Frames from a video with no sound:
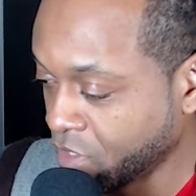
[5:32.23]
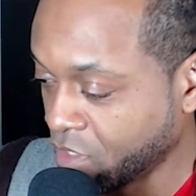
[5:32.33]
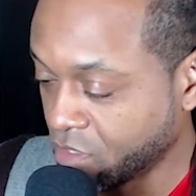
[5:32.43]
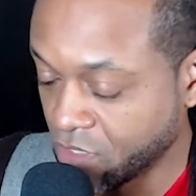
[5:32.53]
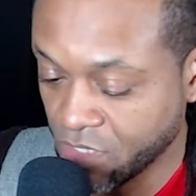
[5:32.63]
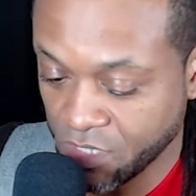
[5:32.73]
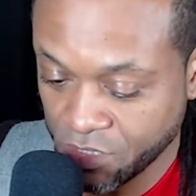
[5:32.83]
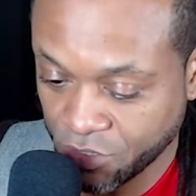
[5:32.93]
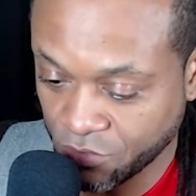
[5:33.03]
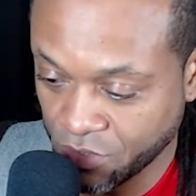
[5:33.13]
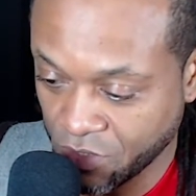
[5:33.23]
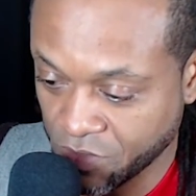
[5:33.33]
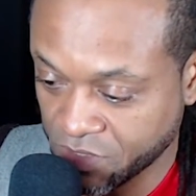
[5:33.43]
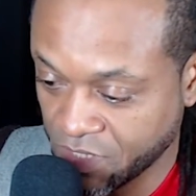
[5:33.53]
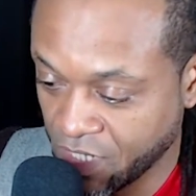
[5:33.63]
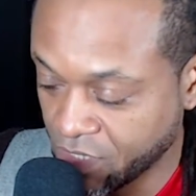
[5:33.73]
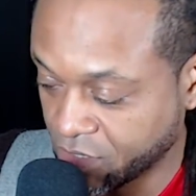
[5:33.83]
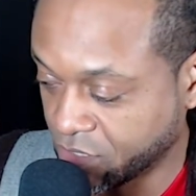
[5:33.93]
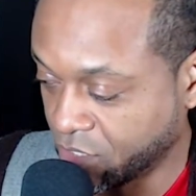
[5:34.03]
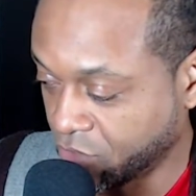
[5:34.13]
The issue, though, is not
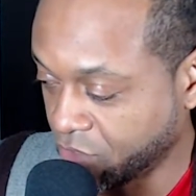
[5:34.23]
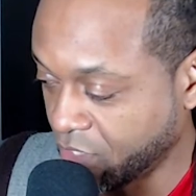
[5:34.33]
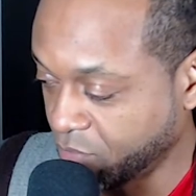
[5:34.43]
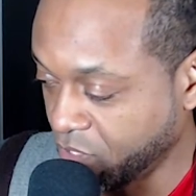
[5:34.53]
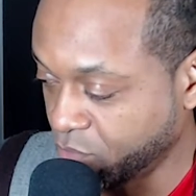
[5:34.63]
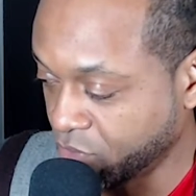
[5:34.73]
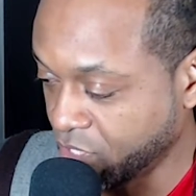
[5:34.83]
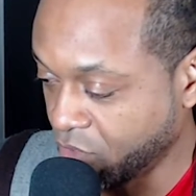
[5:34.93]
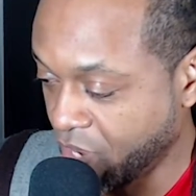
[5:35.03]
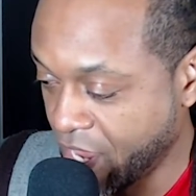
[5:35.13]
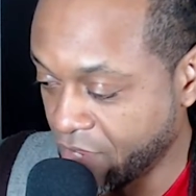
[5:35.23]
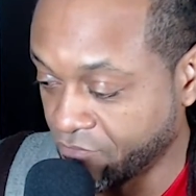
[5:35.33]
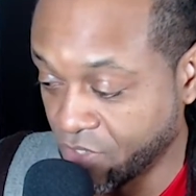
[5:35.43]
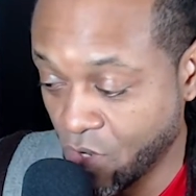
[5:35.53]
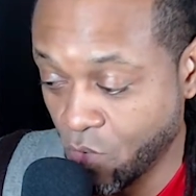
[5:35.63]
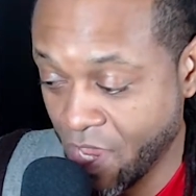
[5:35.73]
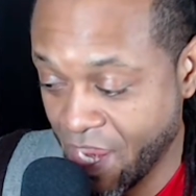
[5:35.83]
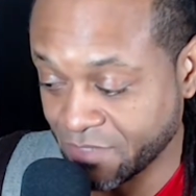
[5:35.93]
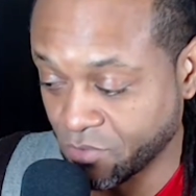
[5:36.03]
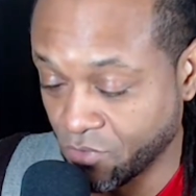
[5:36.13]
necessarily that people don't have no
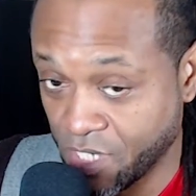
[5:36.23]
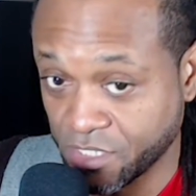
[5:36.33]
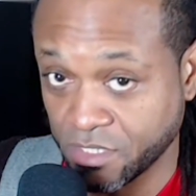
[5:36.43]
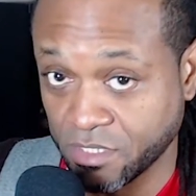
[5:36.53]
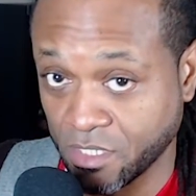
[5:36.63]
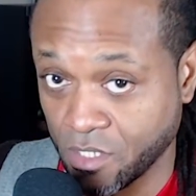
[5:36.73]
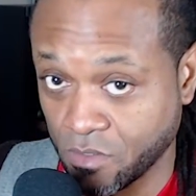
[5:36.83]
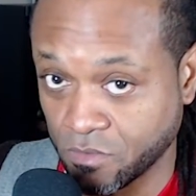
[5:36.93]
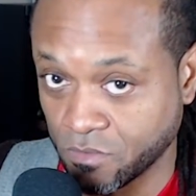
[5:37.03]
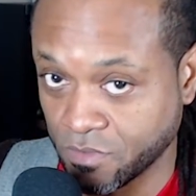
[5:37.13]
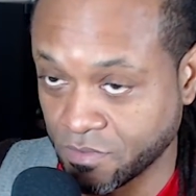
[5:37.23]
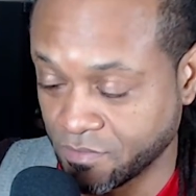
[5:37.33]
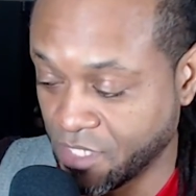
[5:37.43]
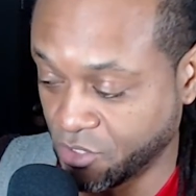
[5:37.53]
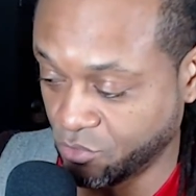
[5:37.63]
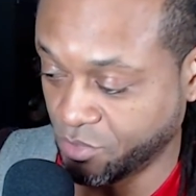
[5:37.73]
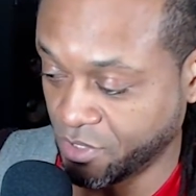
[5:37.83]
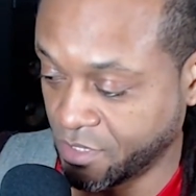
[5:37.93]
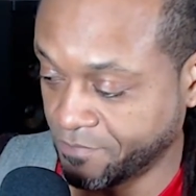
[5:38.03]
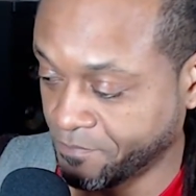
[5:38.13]
aspirations and goals, as you put
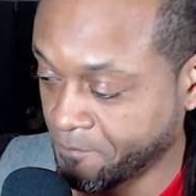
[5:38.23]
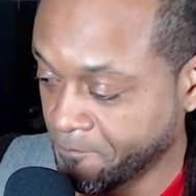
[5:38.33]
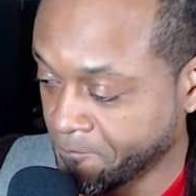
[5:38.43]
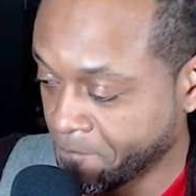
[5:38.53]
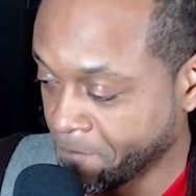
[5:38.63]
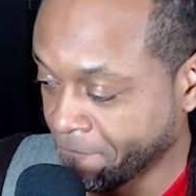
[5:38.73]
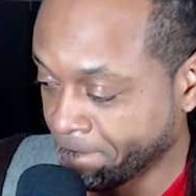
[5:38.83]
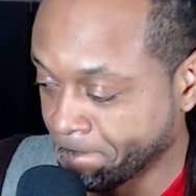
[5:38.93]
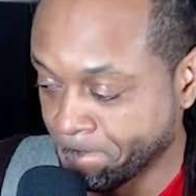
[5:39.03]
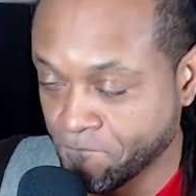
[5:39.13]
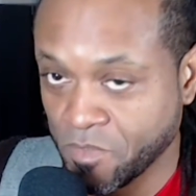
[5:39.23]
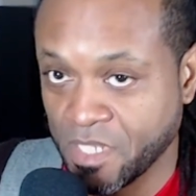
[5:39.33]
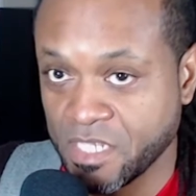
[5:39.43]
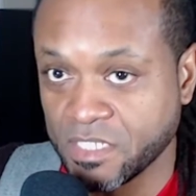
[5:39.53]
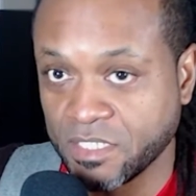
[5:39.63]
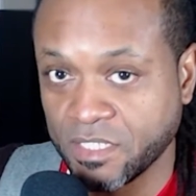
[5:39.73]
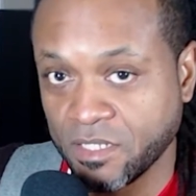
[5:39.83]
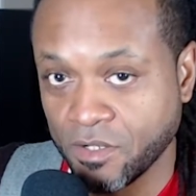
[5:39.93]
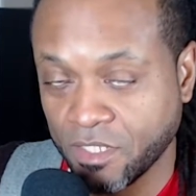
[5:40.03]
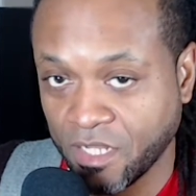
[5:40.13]
it. It's that there
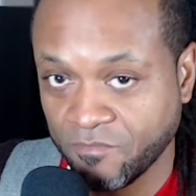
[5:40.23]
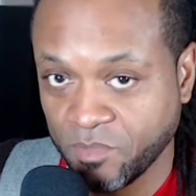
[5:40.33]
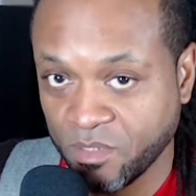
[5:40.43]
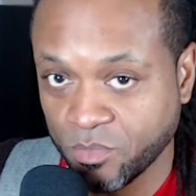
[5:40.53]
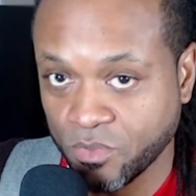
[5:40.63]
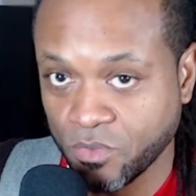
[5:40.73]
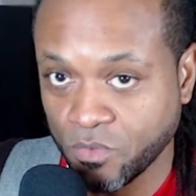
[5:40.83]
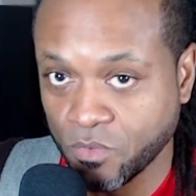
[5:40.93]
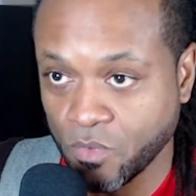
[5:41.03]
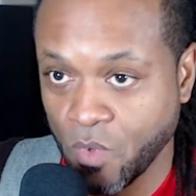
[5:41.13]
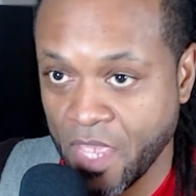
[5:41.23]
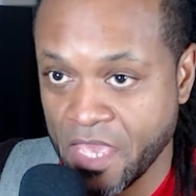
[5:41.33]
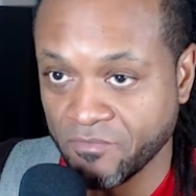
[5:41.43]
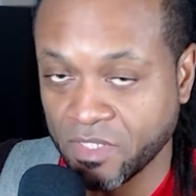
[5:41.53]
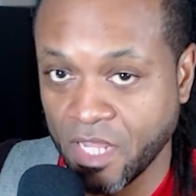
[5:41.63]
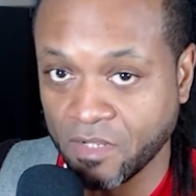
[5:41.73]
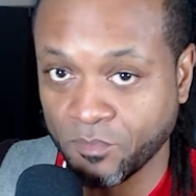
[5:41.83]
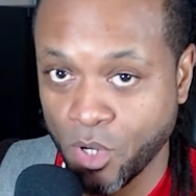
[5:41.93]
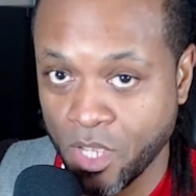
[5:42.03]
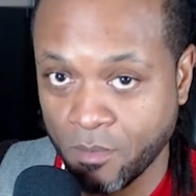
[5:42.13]
are a lot of people who have a lot of
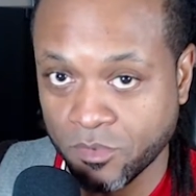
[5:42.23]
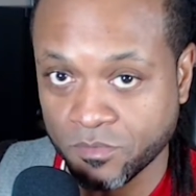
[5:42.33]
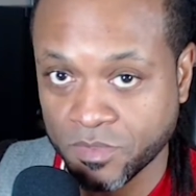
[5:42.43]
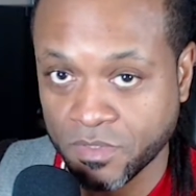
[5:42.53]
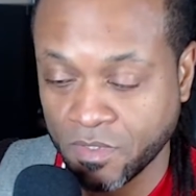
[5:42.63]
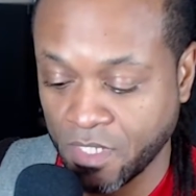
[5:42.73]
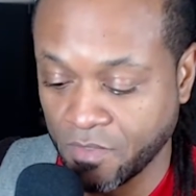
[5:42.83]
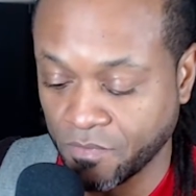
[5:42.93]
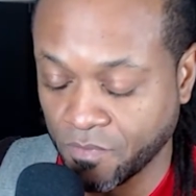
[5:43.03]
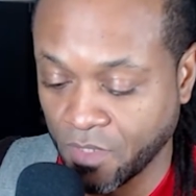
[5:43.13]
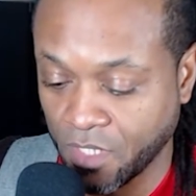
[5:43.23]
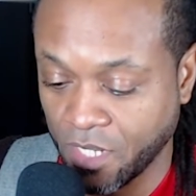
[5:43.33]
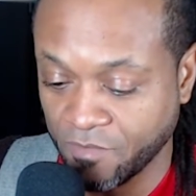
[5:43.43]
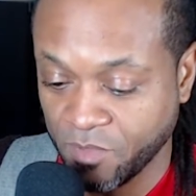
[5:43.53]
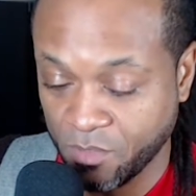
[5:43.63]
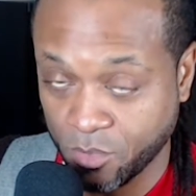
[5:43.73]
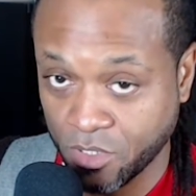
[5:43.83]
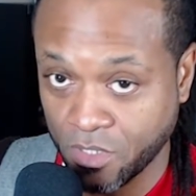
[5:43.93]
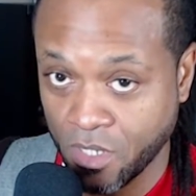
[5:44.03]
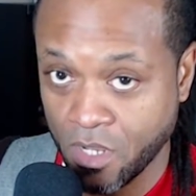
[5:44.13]
problems, and a lot of
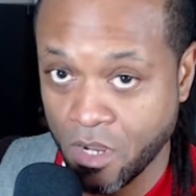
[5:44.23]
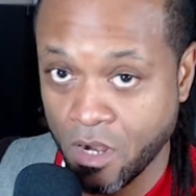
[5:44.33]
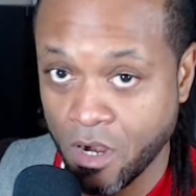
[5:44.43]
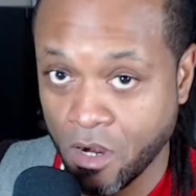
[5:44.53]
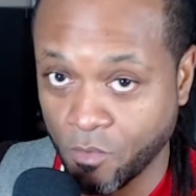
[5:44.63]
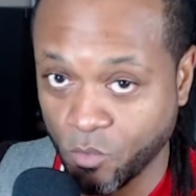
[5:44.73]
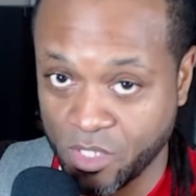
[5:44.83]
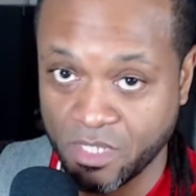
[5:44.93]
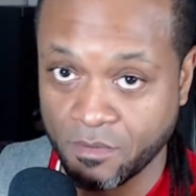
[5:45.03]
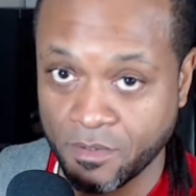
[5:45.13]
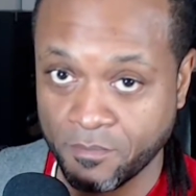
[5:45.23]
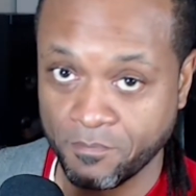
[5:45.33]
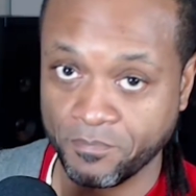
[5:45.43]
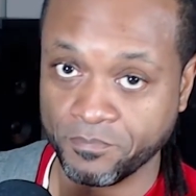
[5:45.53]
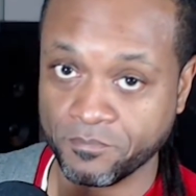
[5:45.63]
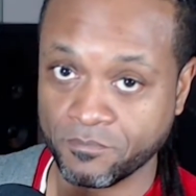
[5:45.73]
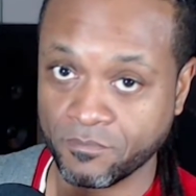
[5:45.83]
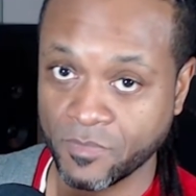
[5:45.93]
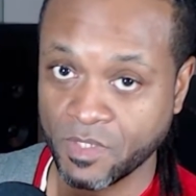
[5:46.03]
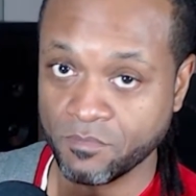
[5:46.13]
people are weak
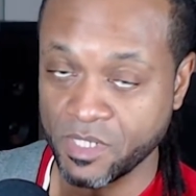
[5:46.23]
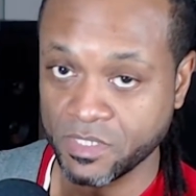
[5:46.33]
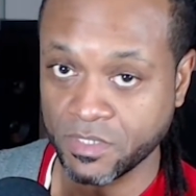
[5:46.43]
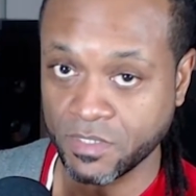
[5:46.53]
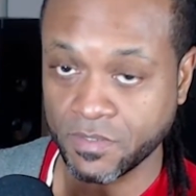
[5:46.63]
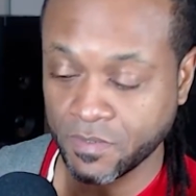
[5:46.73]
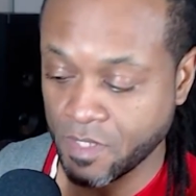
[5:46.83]
mentally.